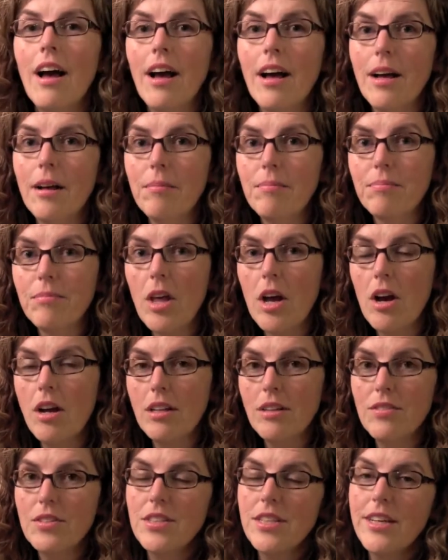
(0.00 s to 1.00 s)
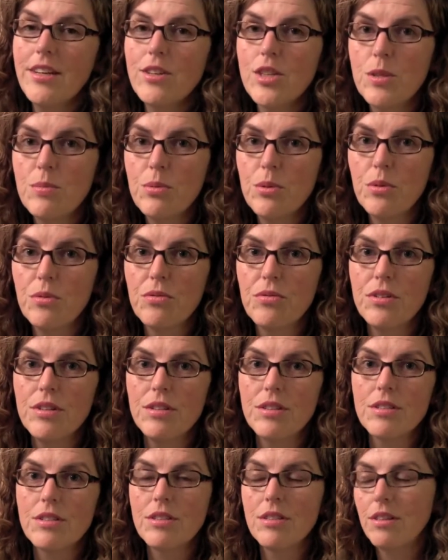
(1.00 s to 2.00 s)
um, Olive Sage
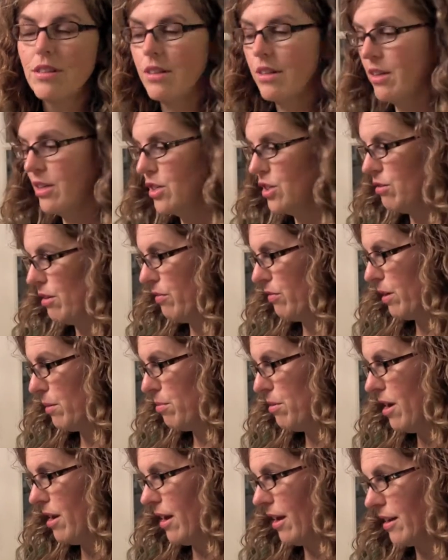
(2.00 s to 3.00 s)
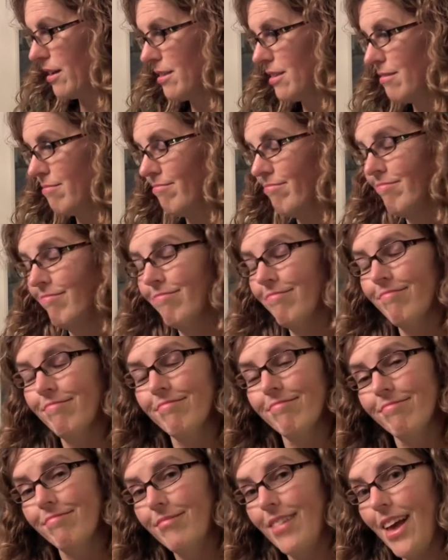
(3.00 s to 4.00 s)
Spoonful's terrific products.
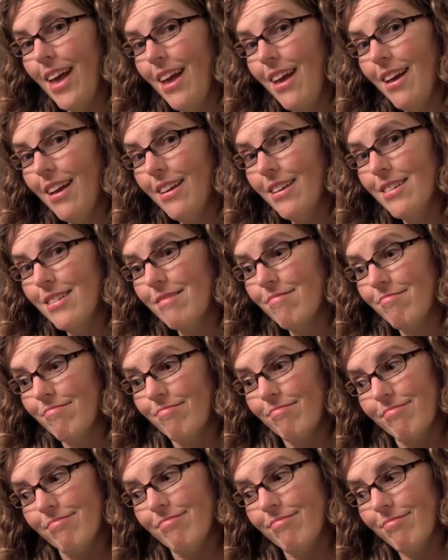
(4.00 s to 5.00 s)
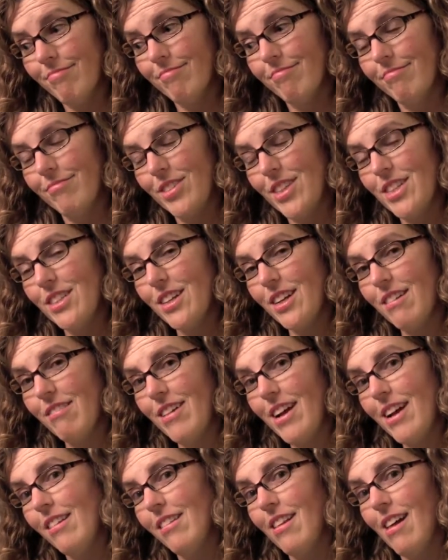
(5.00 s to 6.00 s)
And hmm, if you stick
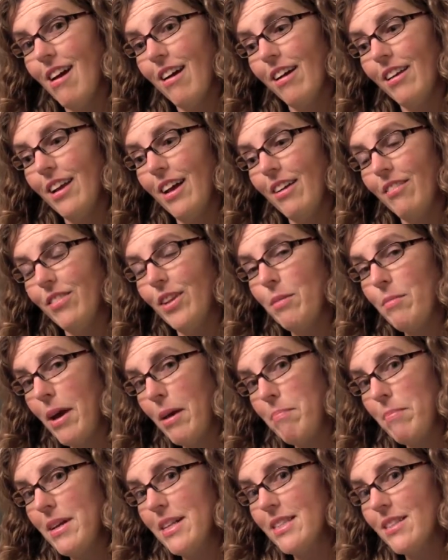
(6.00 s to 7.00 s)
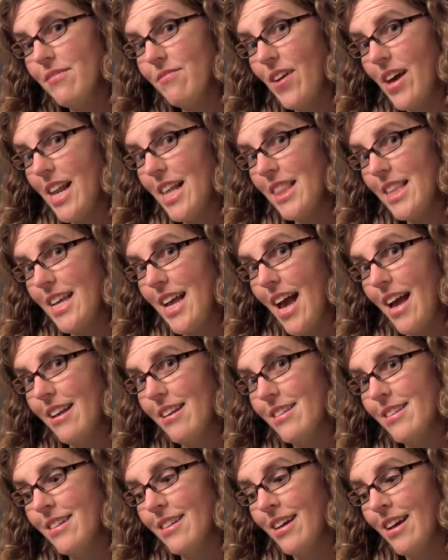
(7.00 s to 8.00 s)
around long enough, there might be some fun at the
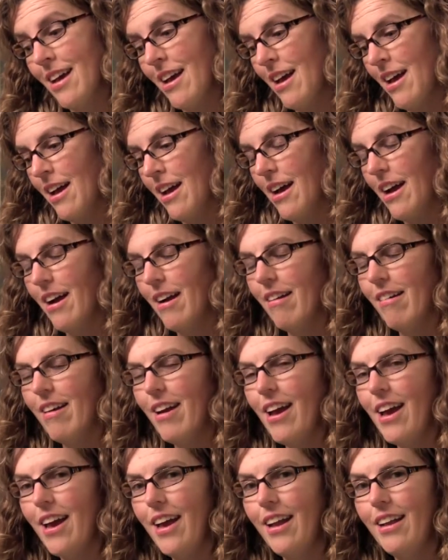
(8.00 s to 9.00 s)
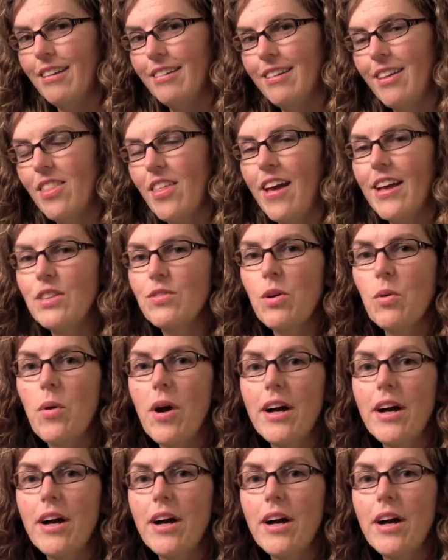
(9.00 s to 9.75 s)
end. All right, thanks for